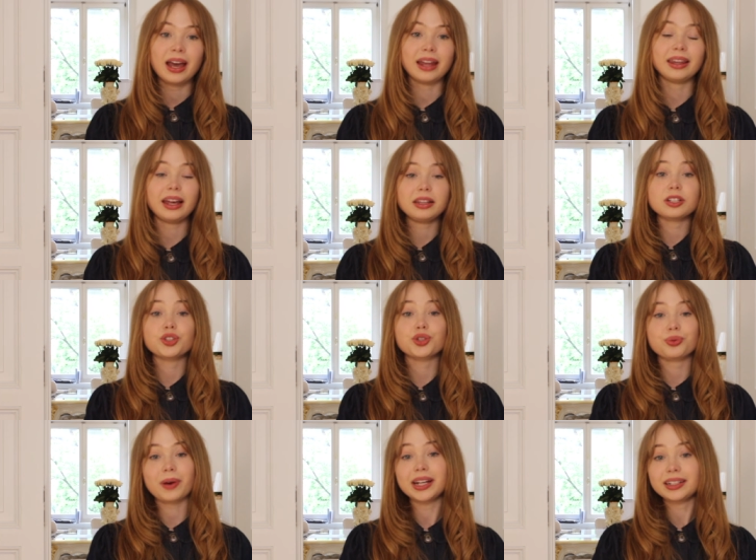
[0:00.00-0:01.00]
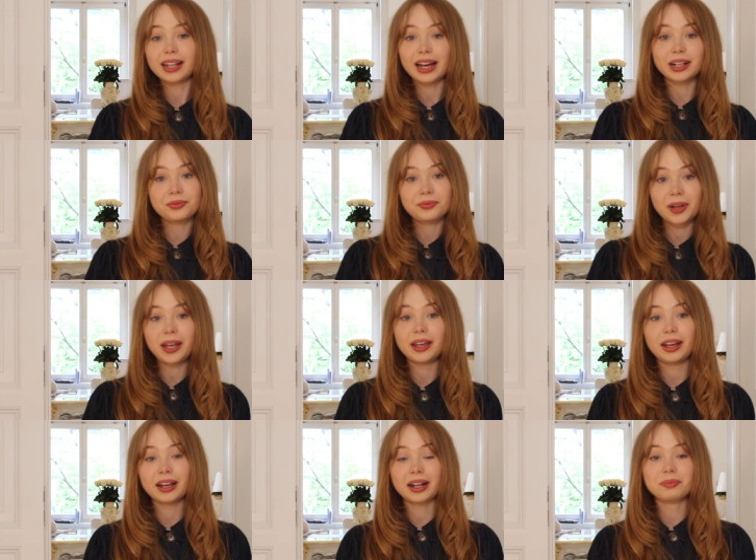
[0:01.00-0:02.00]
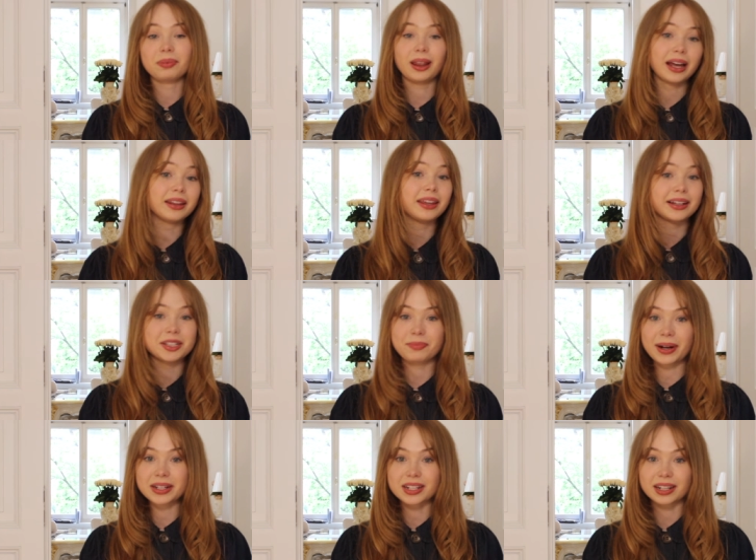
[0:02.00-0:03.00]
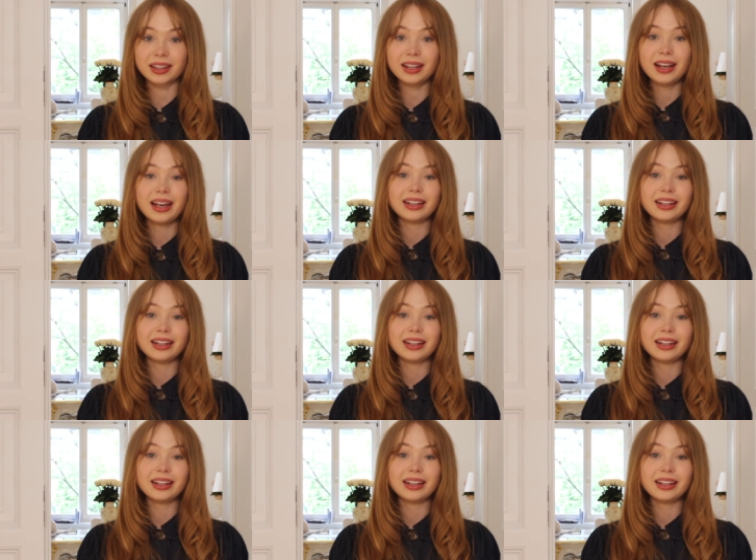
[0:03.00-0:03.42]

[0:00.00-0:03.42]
And then straight line thinking and planned expression